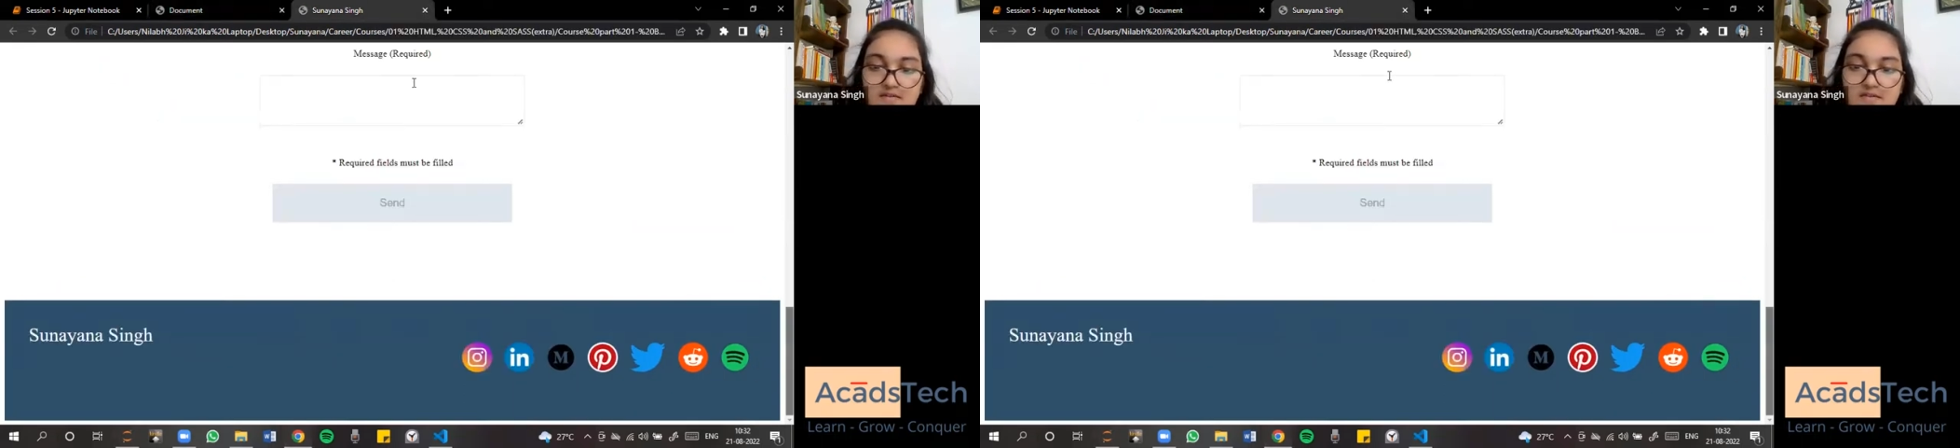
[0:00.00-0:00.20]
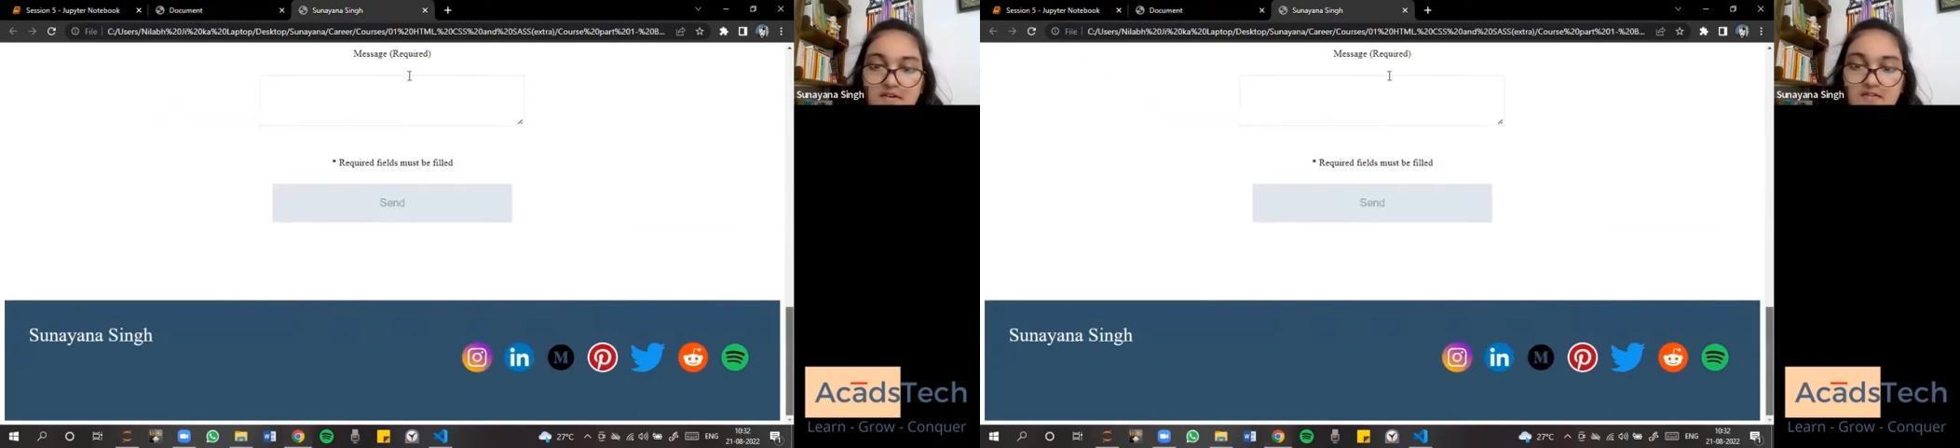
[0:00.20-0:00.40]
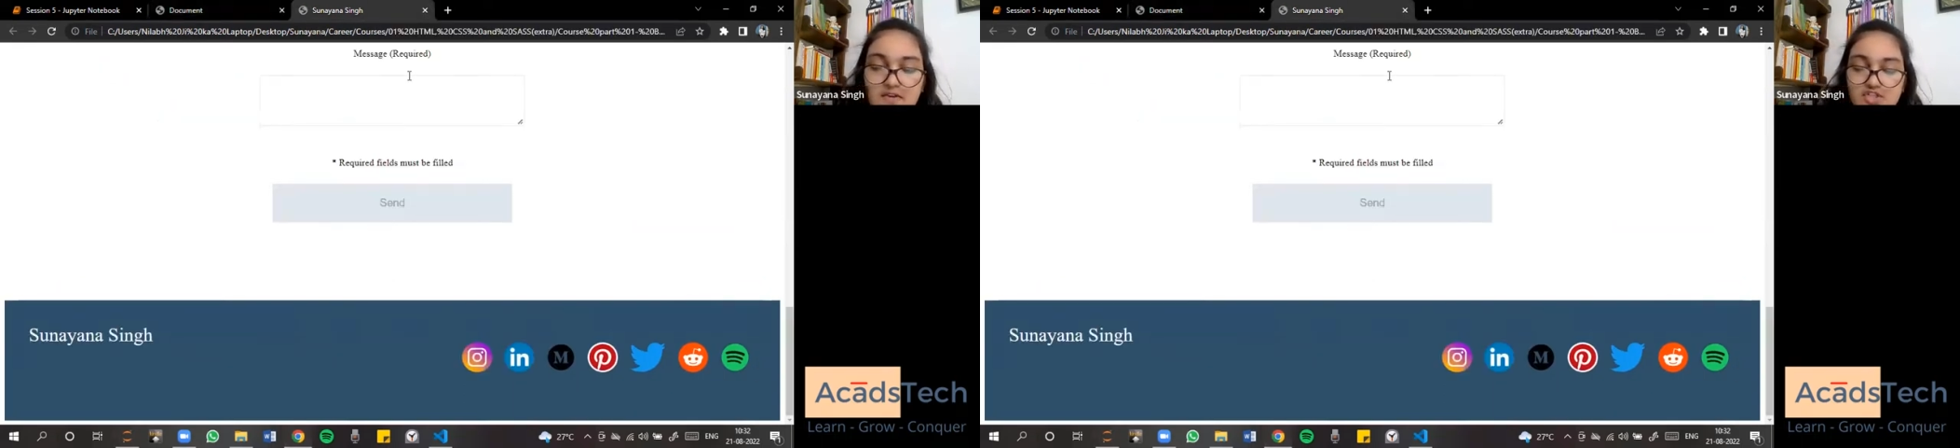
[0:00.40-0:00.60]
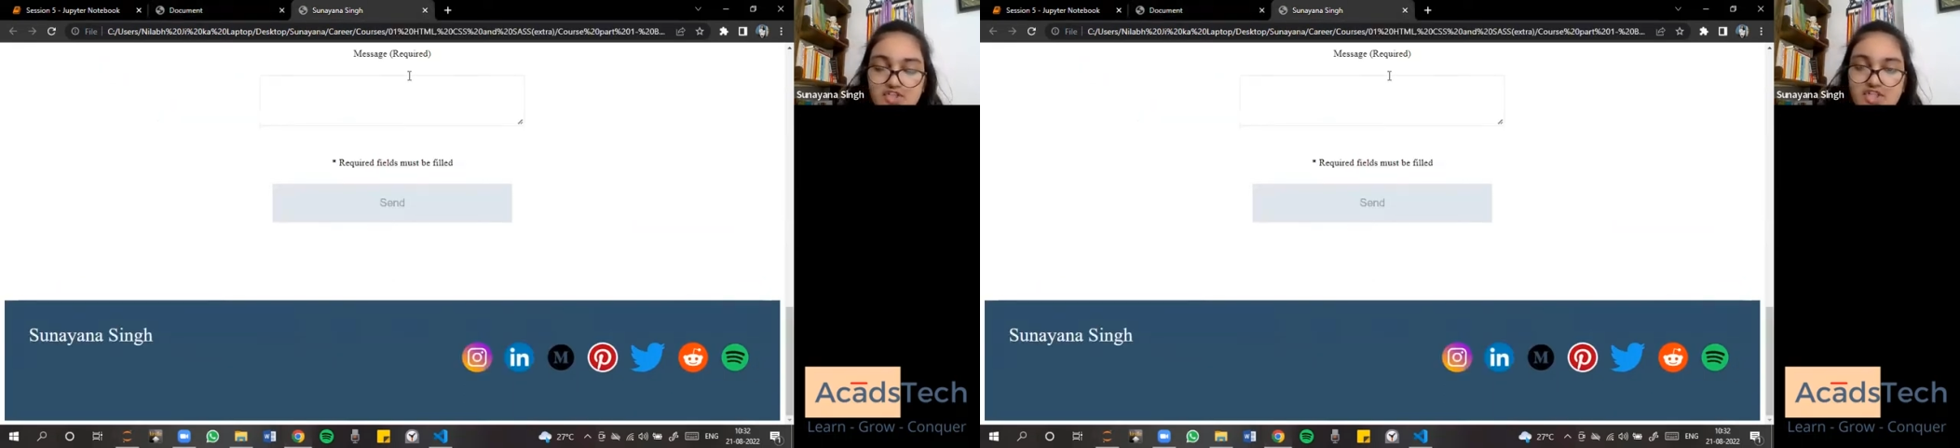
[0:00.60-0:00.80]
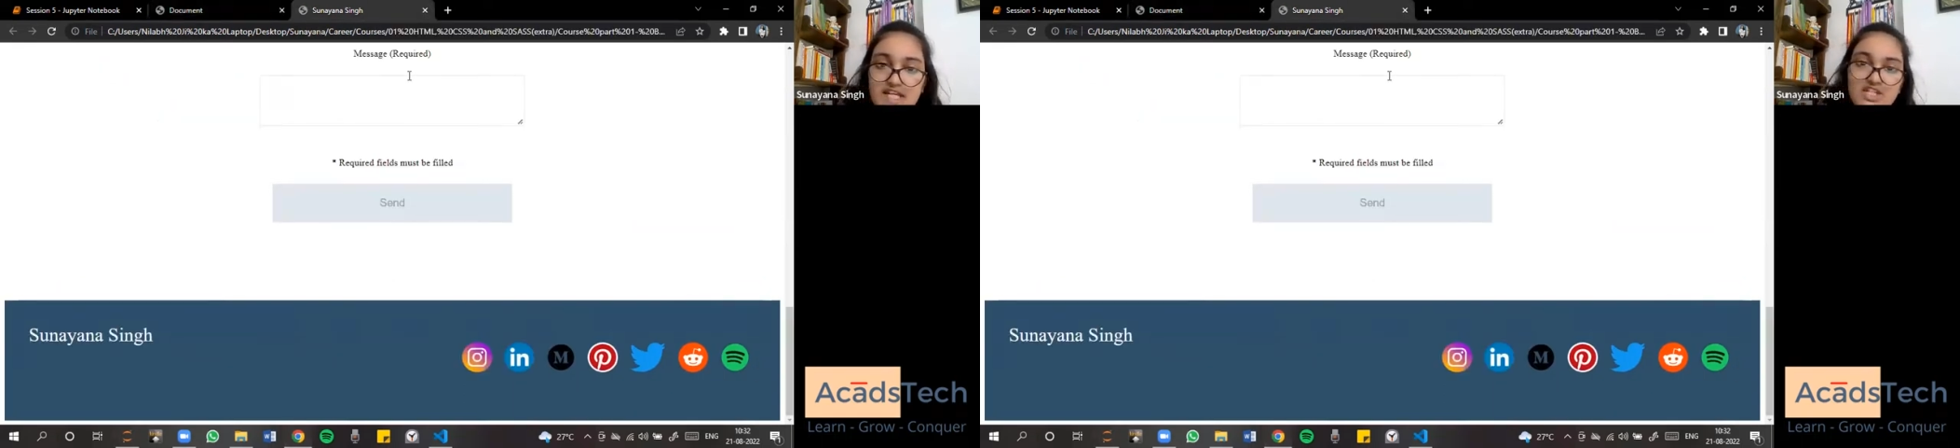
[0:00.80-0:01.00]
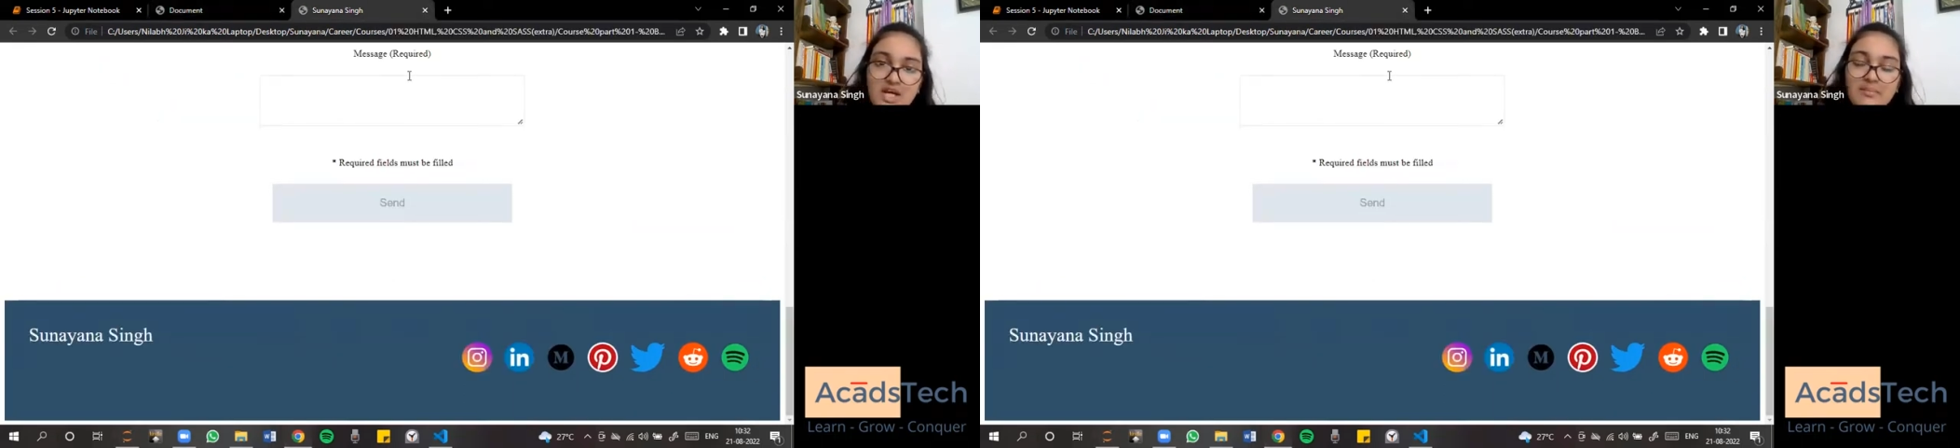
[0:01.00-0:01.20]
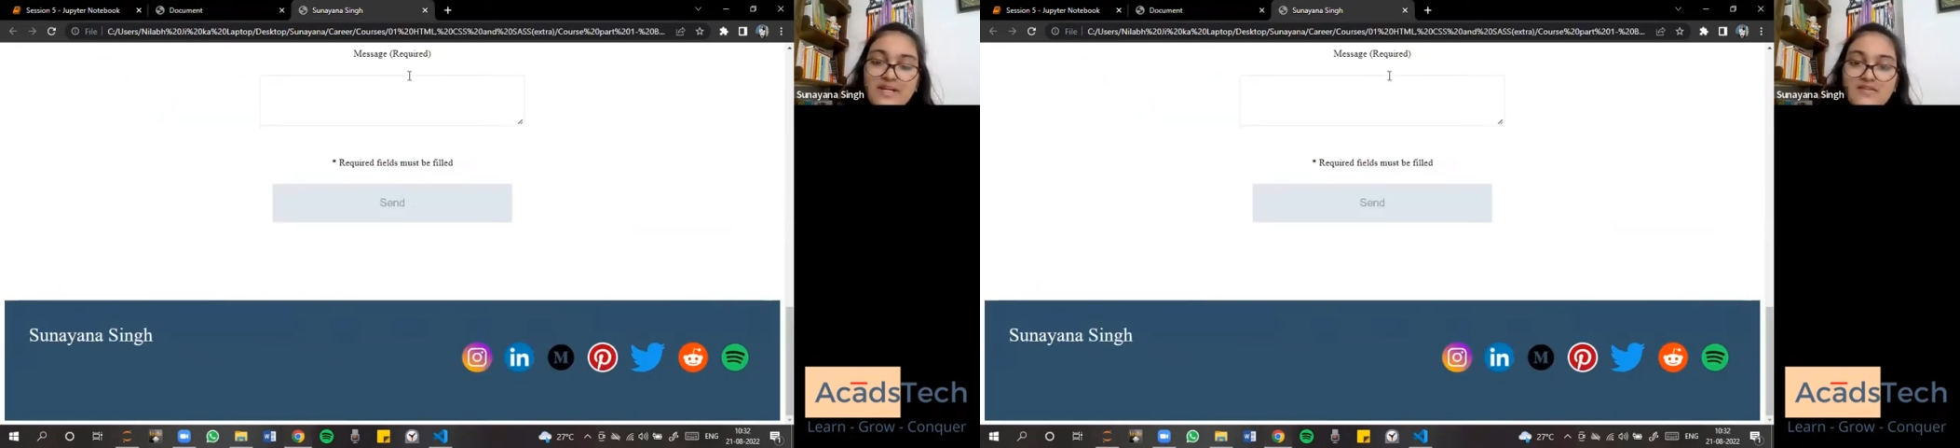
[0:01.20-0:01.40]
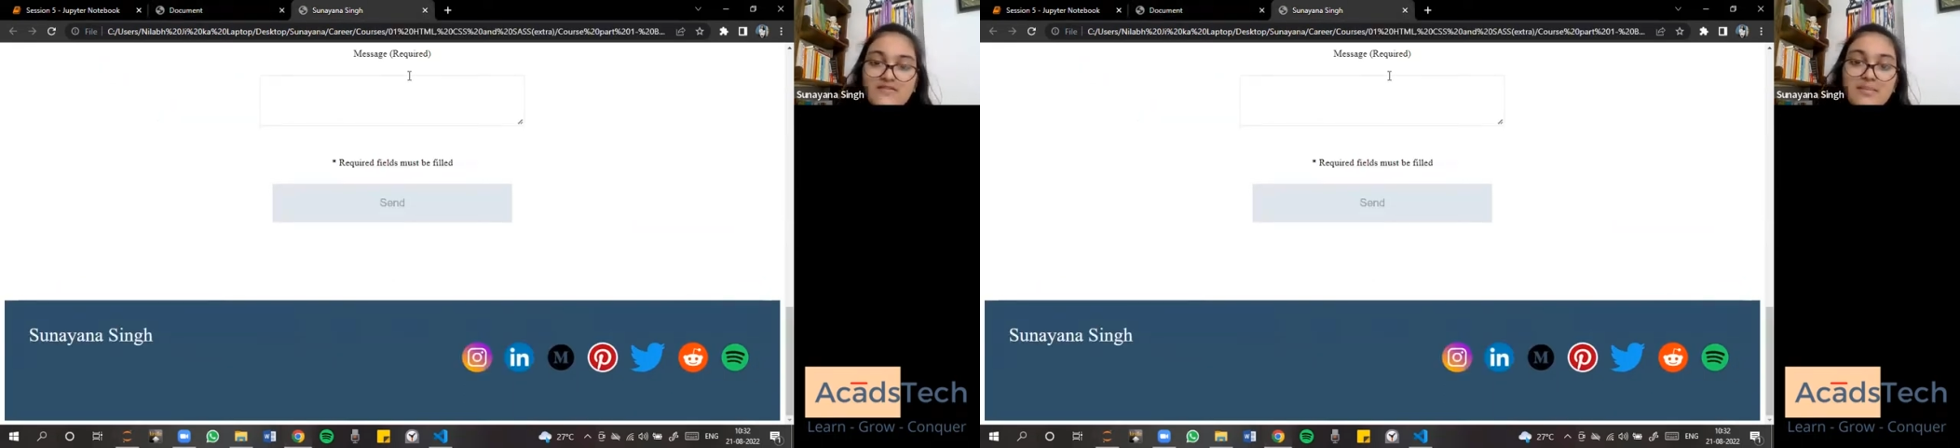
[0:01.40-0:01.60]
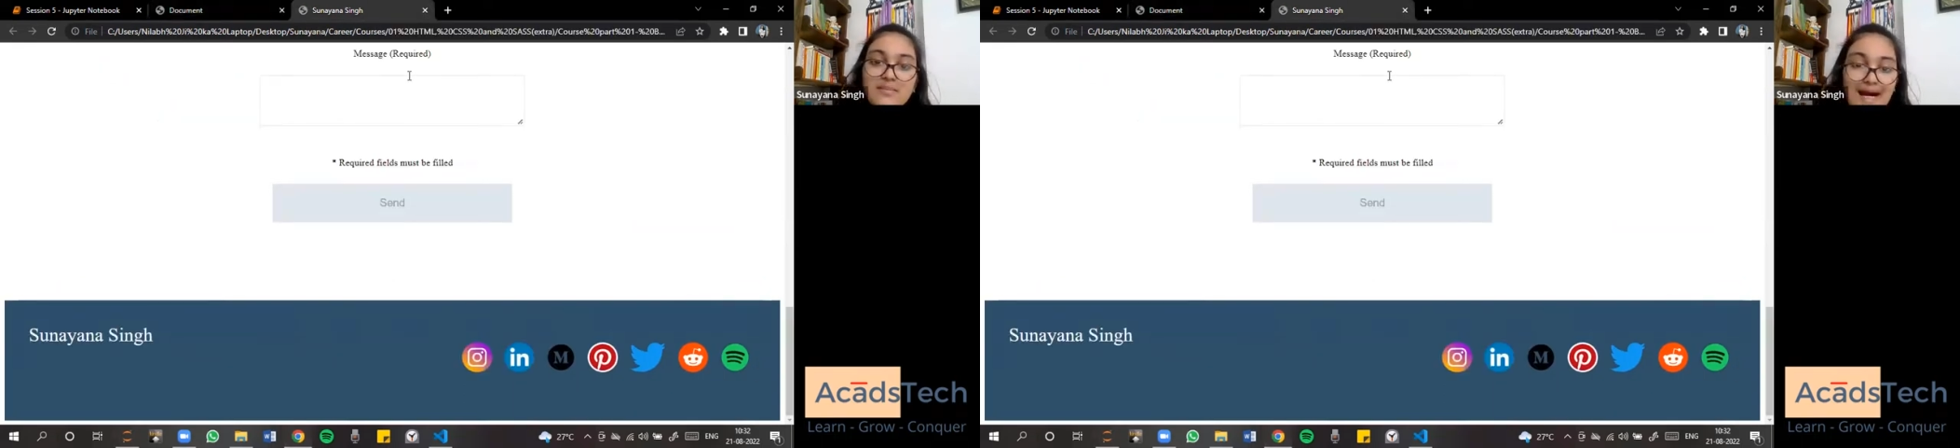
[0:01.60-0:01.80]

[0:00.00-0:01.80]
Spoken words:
We have changed a bit of the